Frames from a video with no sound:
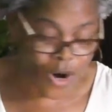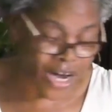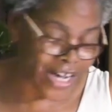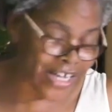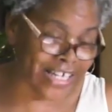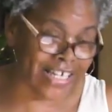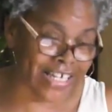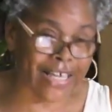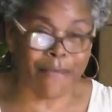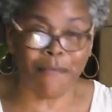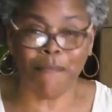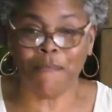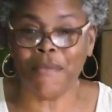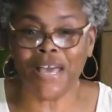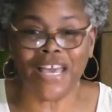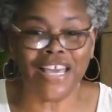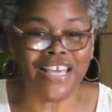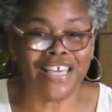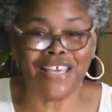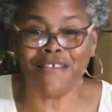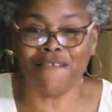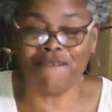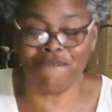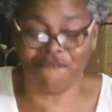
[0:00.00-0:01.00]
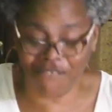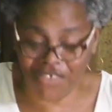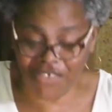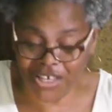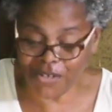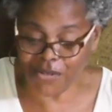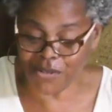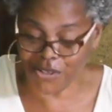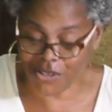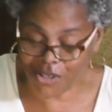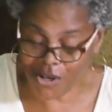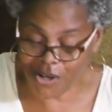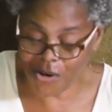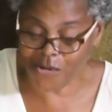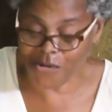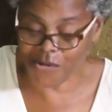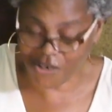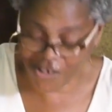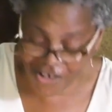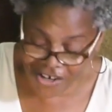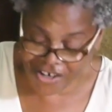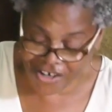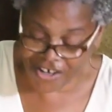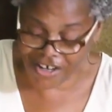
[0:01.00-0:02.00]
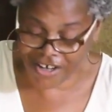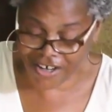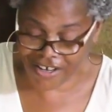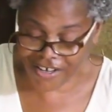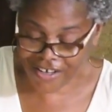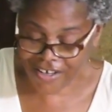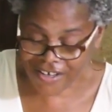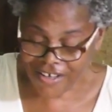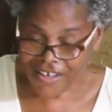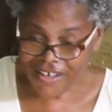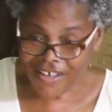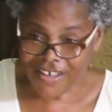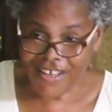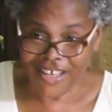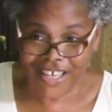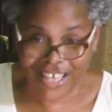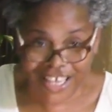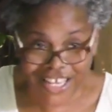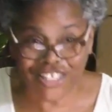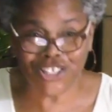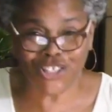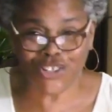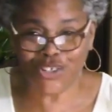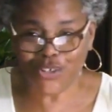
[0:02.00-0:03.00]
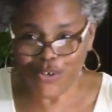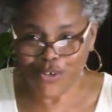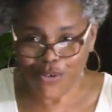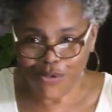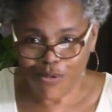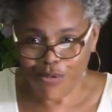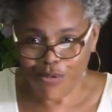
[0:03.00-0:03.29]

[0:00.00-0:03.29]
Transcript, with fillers: what can make him feel so good, it's